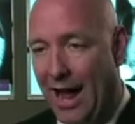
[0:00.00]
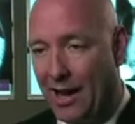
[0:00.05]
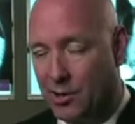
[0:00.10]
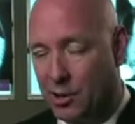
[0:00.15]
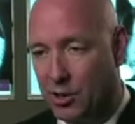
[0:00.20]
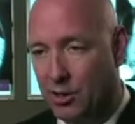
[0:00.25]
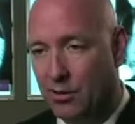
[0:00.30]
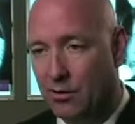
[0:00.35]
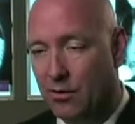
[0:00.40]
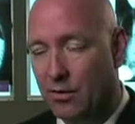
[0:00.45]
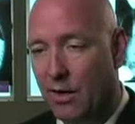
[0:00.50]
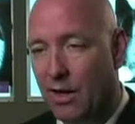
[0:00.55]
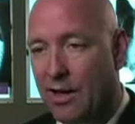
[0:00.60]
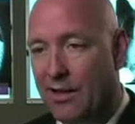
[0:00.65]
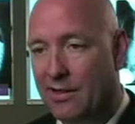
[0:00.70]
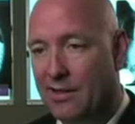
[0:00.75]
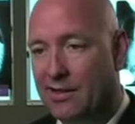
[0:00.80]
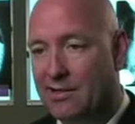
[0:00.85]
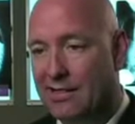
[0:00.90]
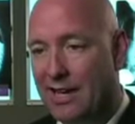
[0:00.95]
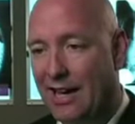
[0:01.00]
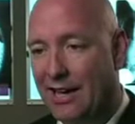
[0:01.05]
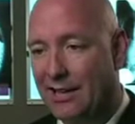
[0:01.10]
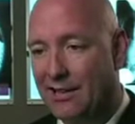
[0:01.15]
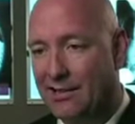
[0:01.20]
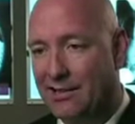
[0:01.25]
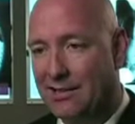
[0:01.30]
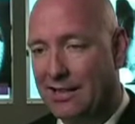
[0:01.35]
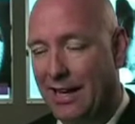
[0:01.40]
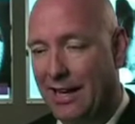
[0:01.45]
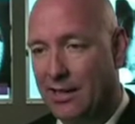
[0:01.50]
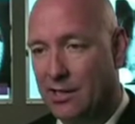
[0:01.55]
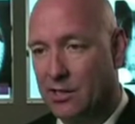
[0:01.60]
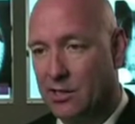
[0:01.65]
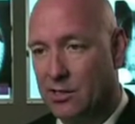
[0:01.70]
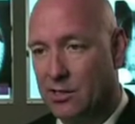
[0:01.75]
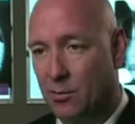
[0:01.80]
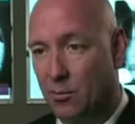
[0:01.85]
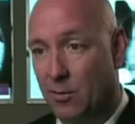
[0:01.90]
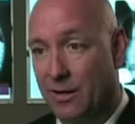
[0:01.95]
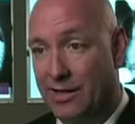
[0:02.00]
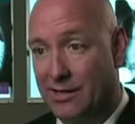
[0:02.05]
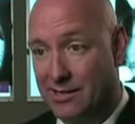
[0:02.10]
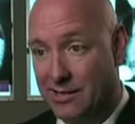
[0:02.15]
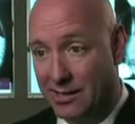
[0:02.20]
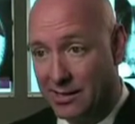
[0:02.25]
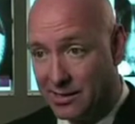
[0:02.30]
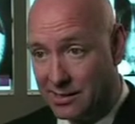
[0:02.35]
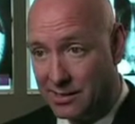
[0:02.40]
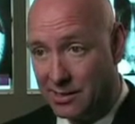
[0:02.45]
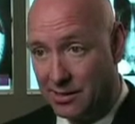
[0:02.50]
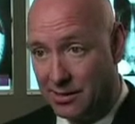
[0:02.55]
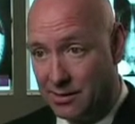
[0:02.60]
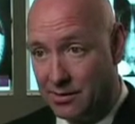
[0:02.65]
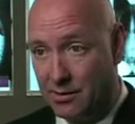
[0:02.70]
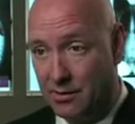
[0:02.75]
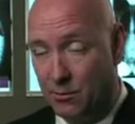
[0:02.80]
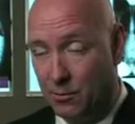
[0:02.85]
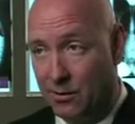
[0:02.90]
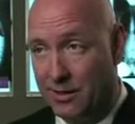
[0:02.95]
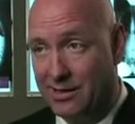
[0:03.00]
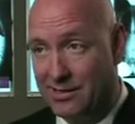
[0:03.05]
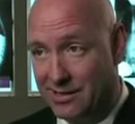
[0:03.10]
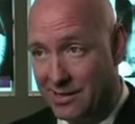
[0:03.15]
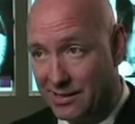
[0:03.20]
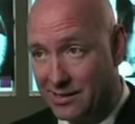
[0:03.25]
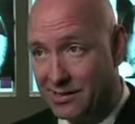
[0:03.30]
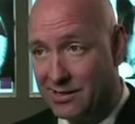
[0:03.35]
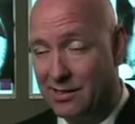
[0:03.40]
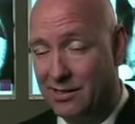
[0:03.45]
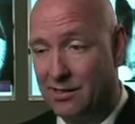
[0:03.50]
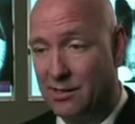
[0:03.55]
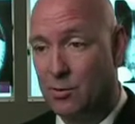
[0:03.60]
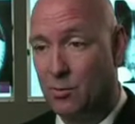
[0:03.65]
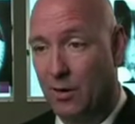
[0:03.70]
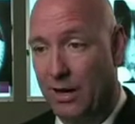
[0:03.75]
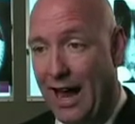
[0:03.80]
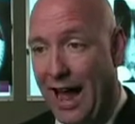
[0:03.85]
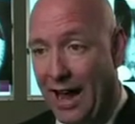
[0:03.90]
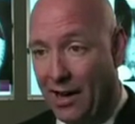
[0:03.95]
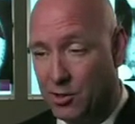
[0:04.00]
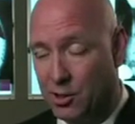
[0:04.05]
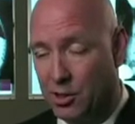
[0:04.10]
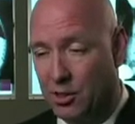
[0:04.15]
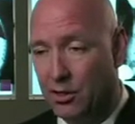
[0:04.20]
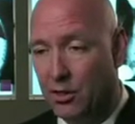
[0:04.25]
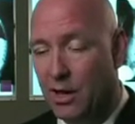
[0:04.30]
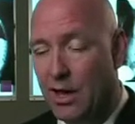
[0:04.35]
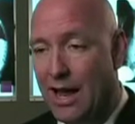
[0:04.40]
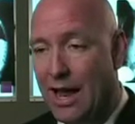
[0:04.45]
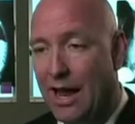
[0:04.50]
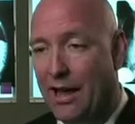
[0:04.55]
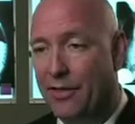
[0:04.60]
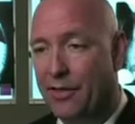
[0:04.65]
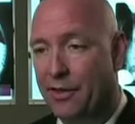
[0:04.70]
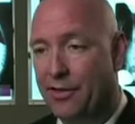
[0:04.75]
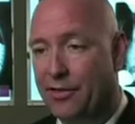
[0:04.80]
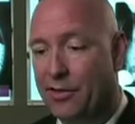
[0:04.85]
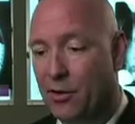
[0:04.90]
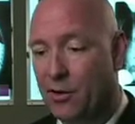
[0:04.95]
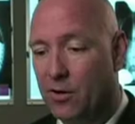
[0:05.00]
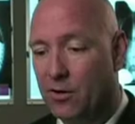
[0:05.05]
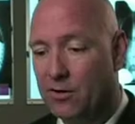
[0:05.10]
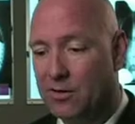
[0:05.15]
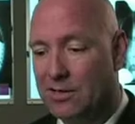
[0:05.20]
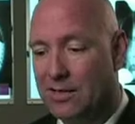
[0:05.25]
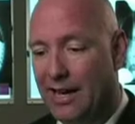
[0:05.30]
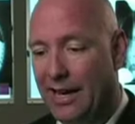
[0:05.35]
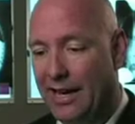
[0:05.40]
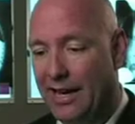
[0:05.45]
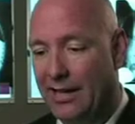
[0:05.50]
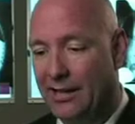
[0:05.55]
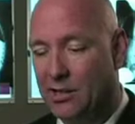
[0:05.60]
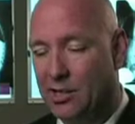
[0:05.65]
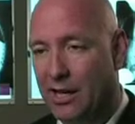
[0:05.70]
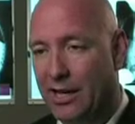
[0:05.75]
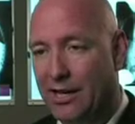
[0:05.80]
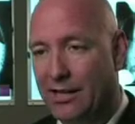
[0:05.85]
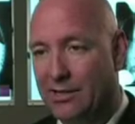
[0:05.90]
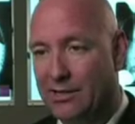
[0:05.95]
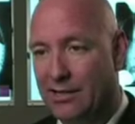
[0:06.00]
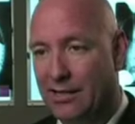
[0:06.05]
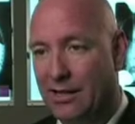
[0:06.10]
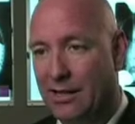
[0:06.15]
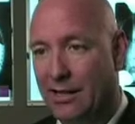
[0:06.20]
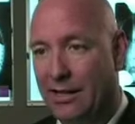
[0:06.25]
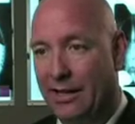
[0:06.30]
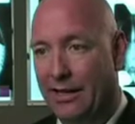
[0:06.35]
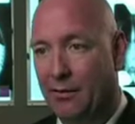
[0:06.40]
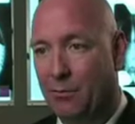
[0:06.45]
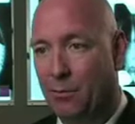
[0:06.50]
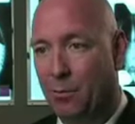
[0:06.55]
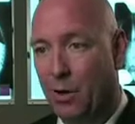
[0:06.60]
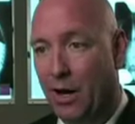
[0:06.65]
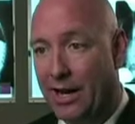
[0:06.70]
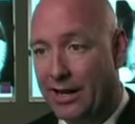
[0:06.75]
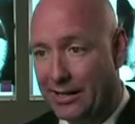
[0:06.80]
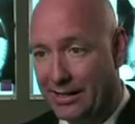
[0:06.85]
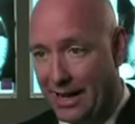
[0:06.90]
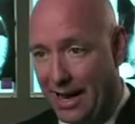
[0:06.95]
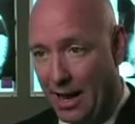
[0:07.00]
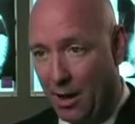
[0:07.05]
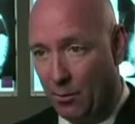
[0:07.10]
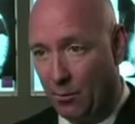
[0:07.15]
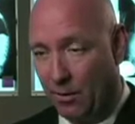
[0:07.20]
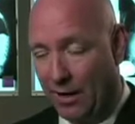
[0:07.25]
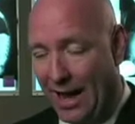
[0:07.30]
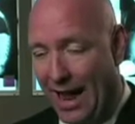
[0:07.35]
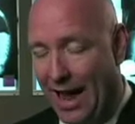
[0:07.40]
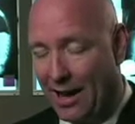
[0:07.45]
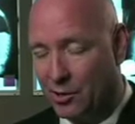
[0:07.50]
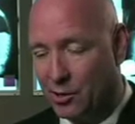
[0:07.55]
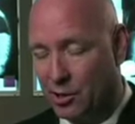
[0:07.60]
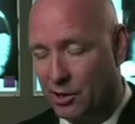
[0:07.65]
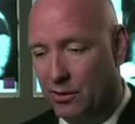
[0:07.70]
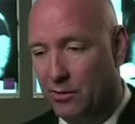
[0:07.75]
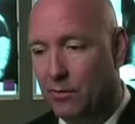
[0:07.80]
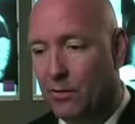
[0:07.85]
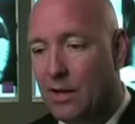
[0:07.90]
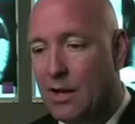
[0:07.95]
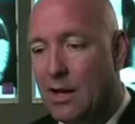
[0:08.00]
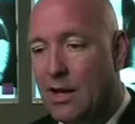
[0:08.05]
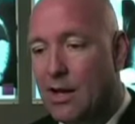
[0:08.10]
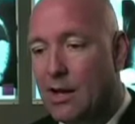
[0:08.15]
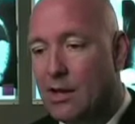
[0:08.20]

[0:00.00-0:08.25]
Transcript: reaction, the second stage is a resistance reaction, and the third stage is a breakdown reaction.